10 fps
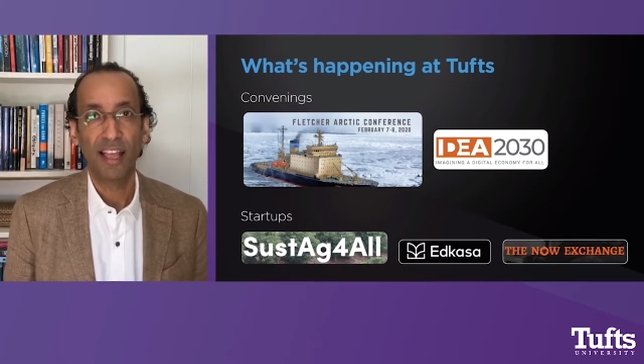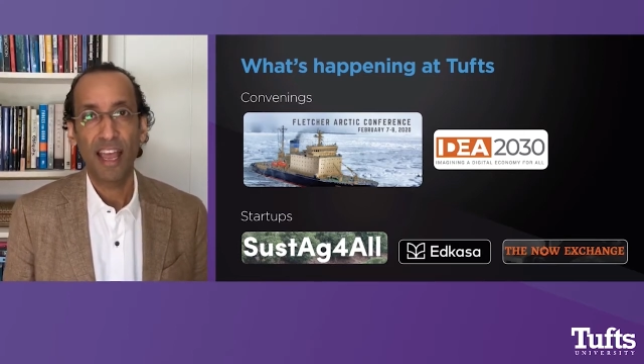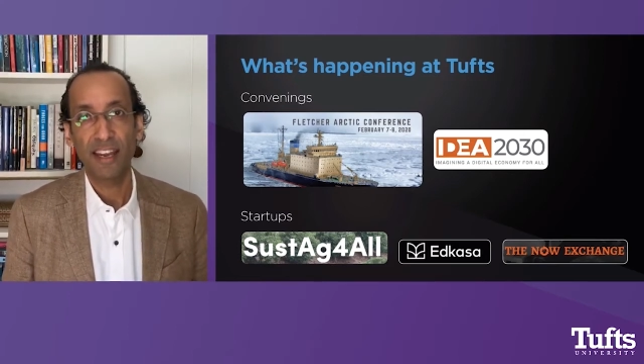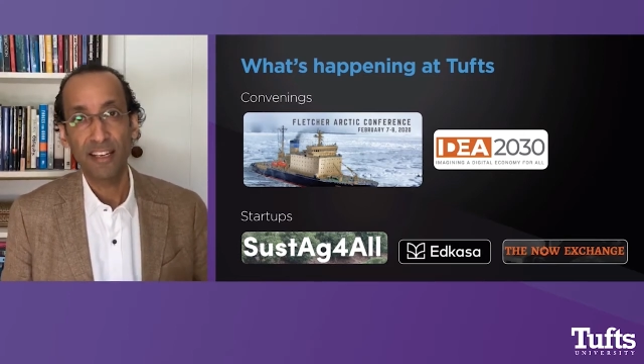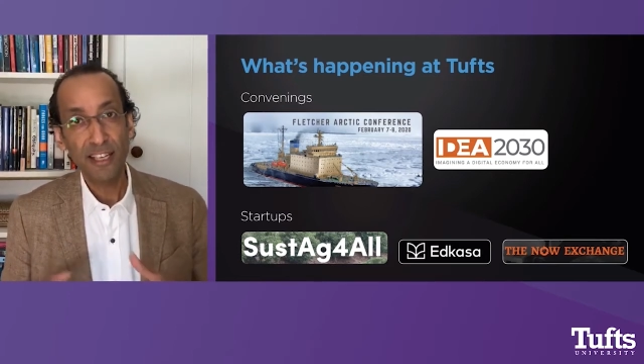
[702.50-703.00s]

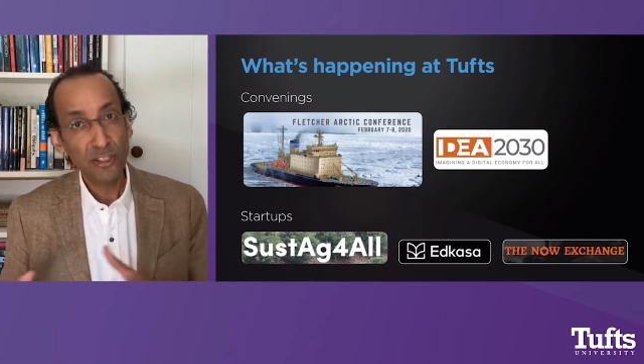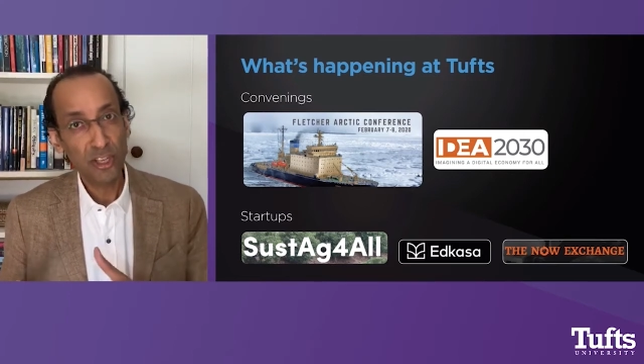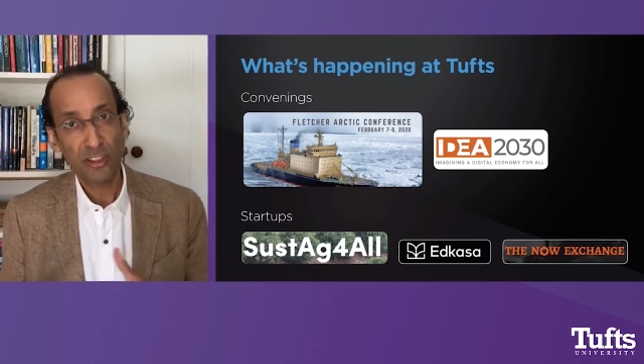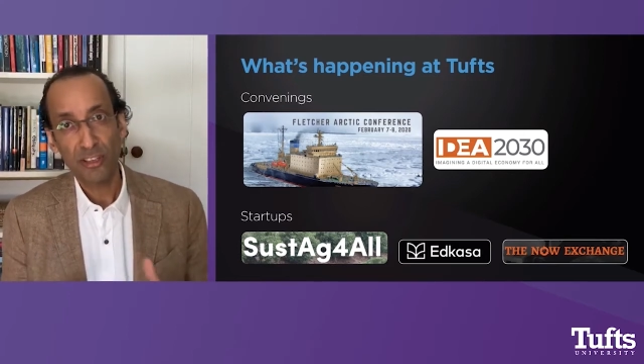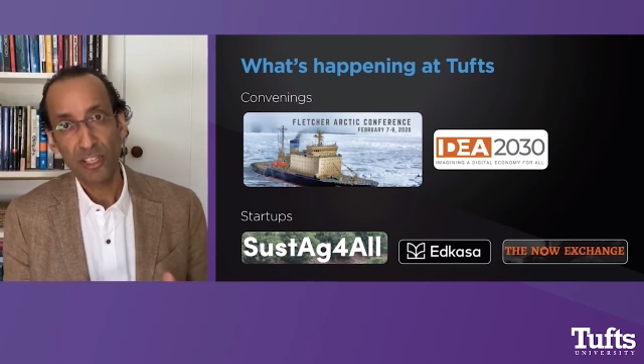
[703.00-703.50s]
In
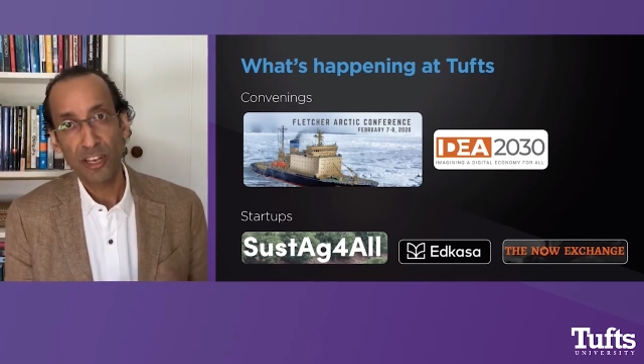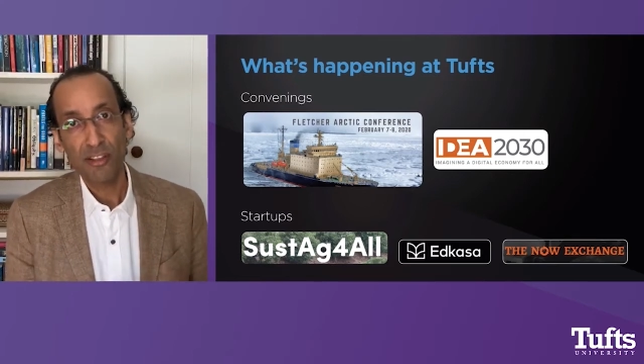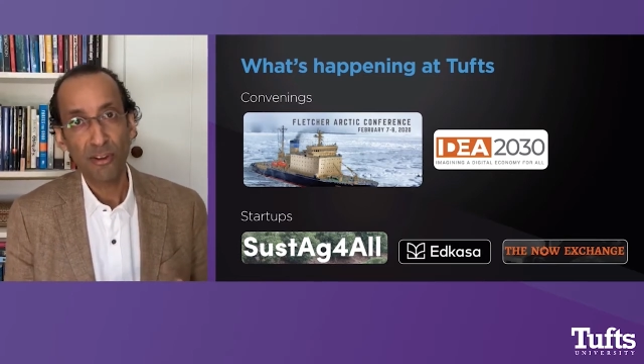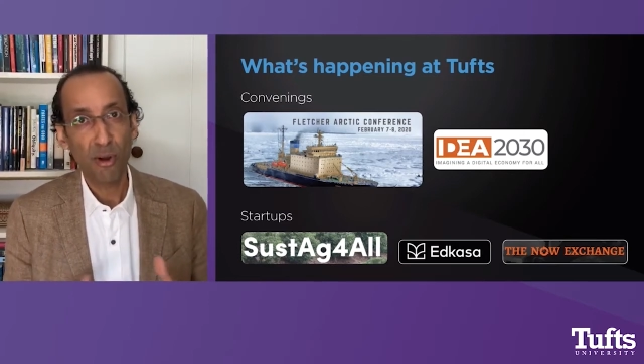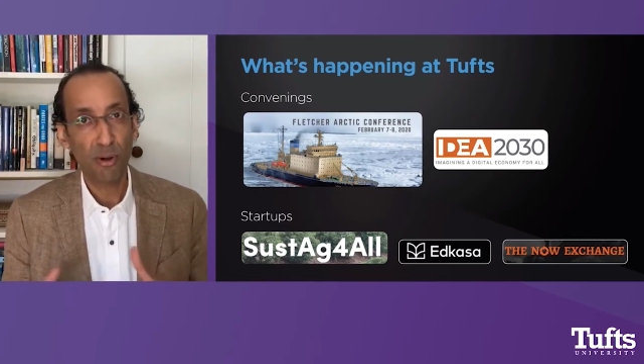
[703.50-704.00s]
addition, there's
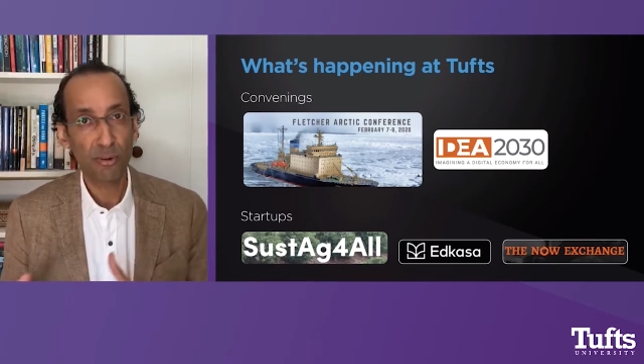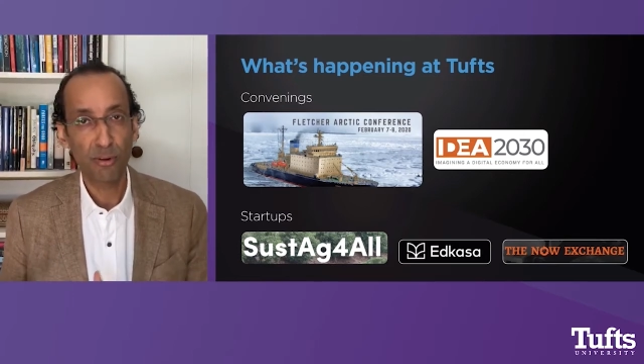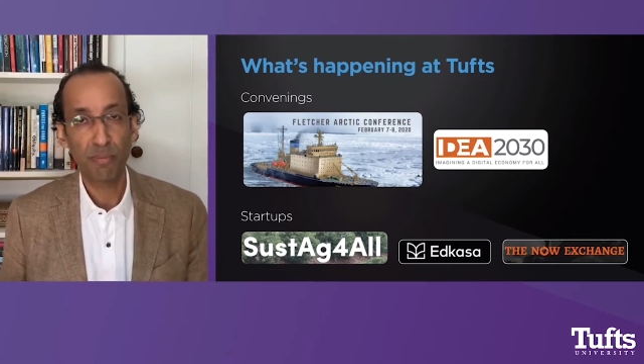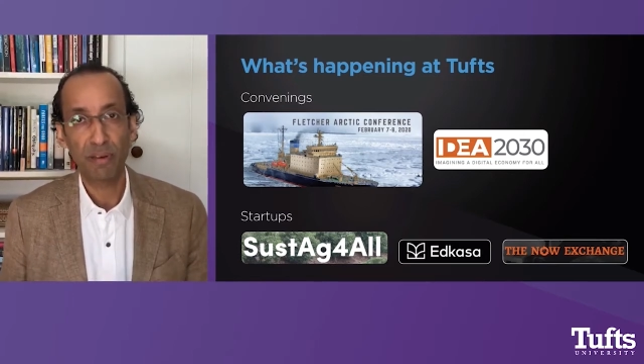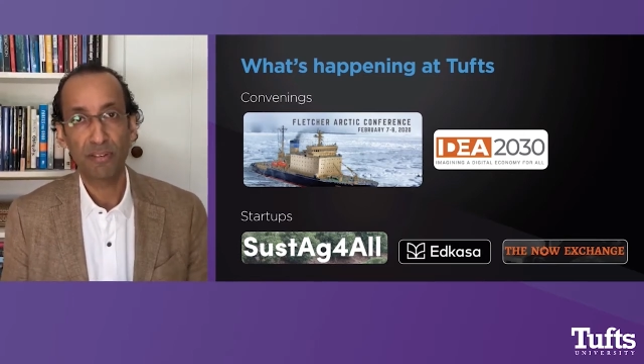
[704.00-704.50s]
another whole
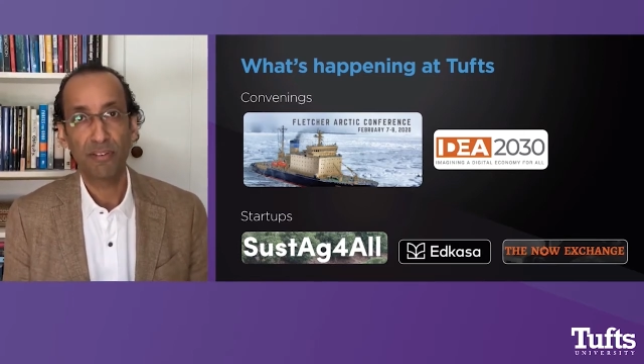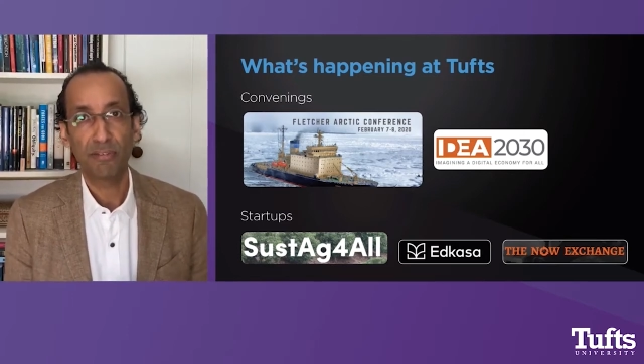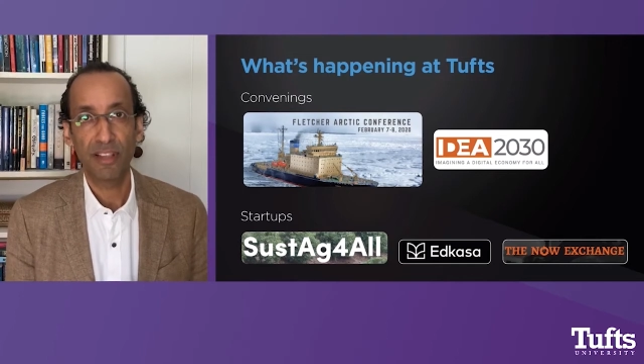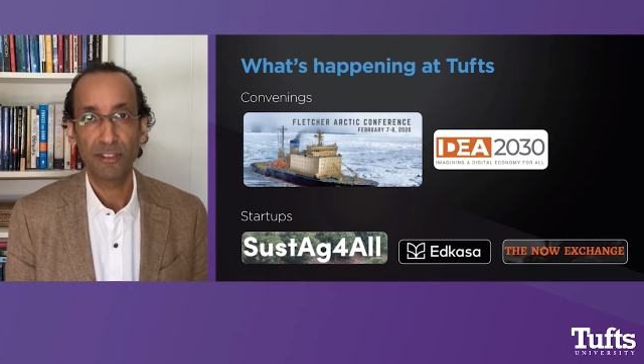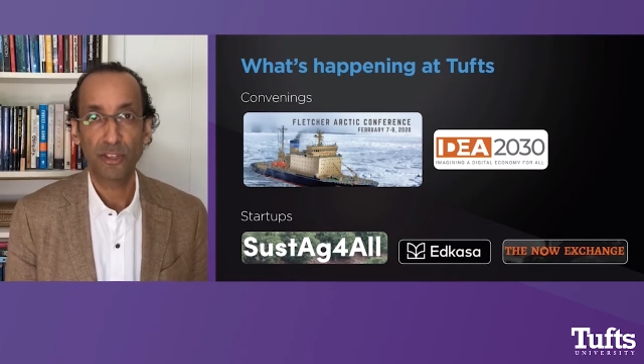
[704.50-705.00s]
group at
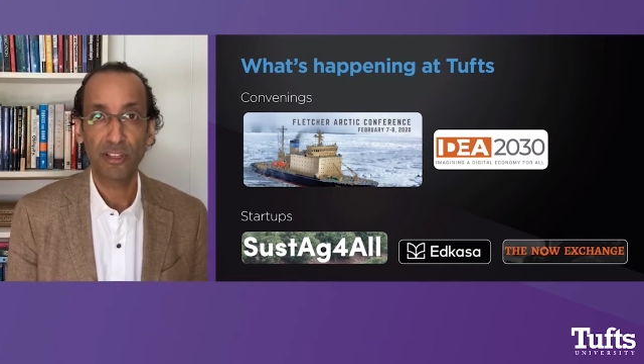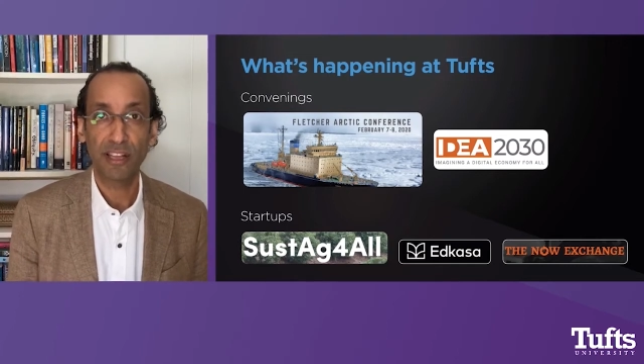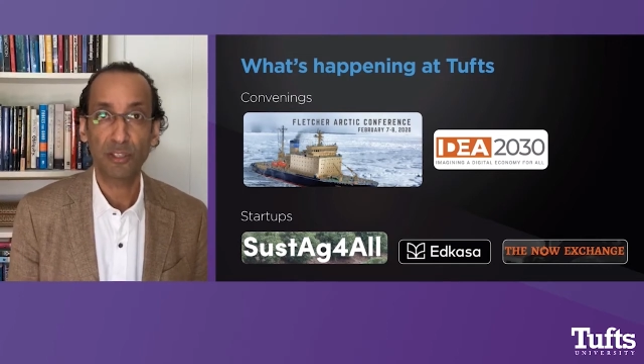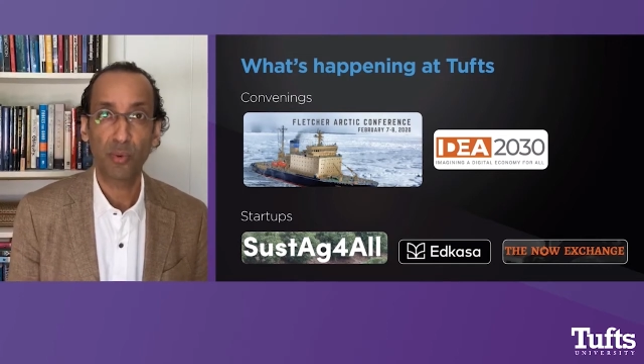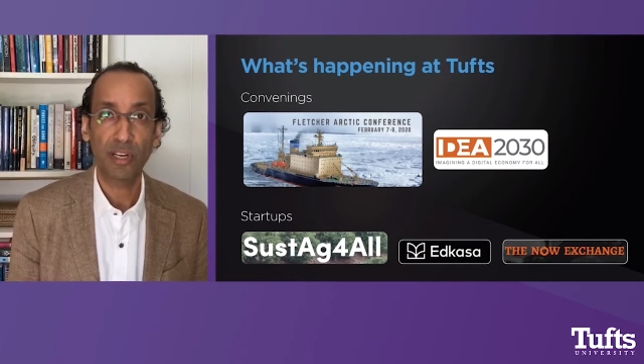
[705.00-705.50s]
Fletcher
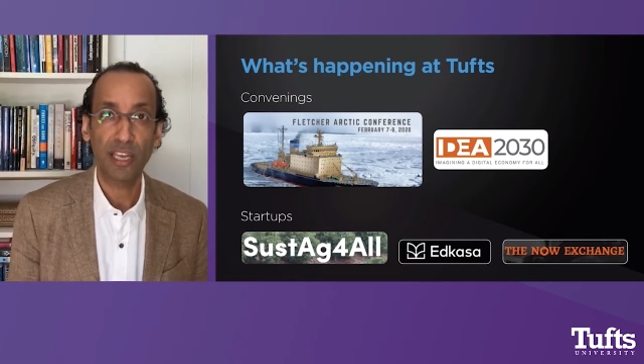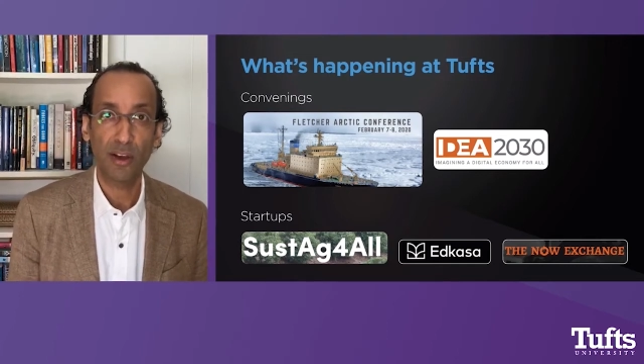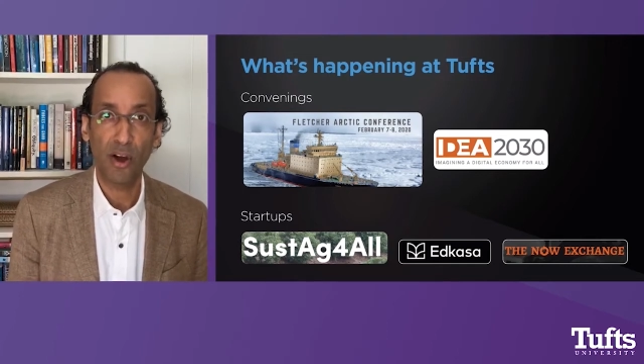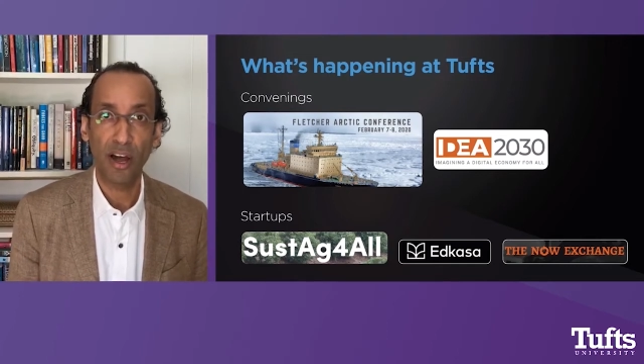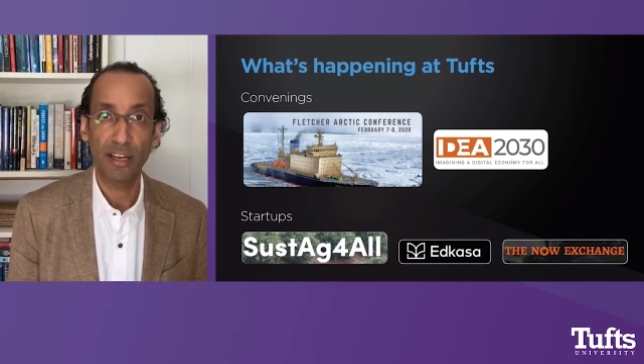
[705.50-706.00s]
that's working
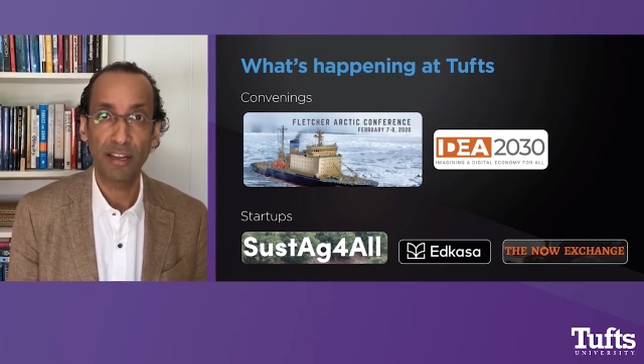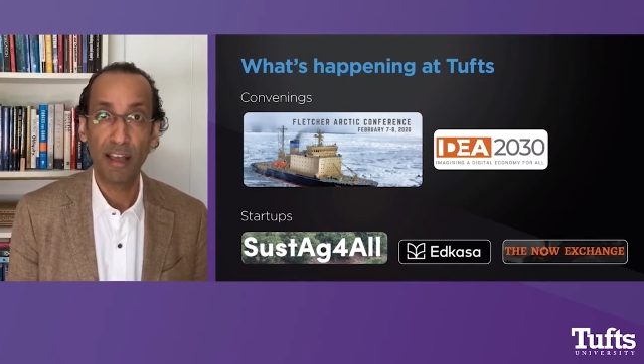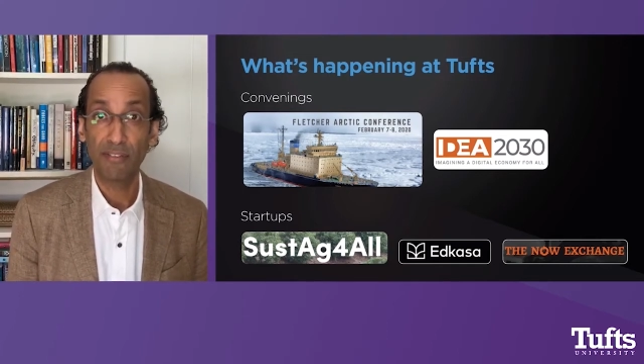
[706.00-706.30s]
on